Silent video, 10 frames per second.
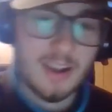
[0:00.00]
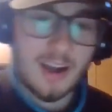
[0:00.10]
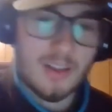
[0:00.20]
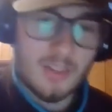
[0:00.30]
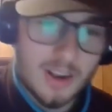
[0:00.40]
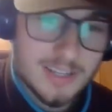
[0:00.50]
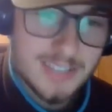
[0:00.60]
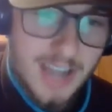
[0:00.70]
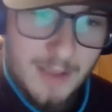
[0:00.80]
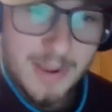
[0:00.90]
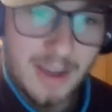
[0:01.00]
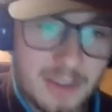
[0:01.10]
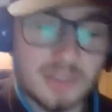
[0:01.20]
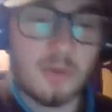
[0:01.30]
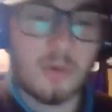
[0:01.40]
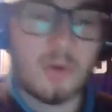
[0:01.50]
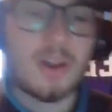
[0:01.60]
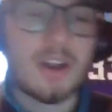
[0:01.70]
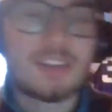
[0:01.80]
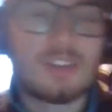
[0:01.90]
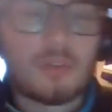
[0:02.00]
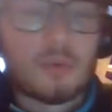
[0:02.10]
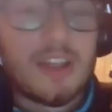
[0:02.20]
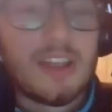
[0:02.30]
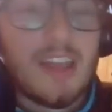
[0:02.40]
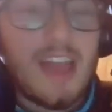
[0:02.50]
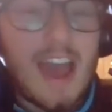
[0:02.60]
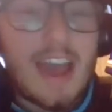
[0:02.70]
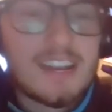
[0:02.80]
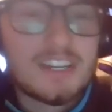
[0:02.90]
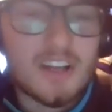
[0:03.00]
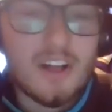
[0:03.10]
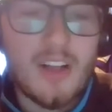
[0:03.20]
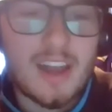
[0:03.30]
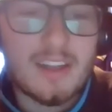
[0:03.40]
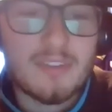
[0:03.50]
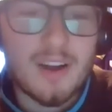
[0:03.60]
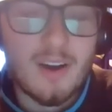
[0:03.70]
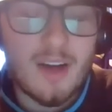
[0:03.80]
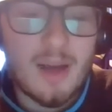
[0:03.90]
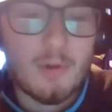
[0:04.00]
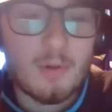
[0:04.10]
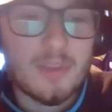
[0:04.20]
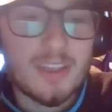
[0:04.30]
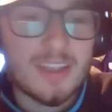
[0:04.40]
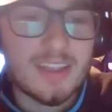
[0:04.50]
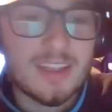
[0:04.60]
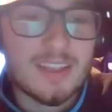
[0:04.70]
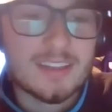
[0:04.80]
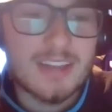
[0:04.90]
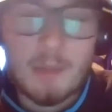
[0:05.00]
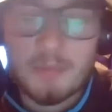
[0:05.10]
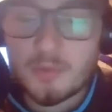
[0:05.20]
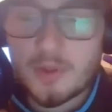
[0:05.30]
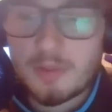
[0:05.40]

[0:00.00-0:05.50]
out long on time now. So we'll cut it to 3: NHL, NFL, MLB, top 3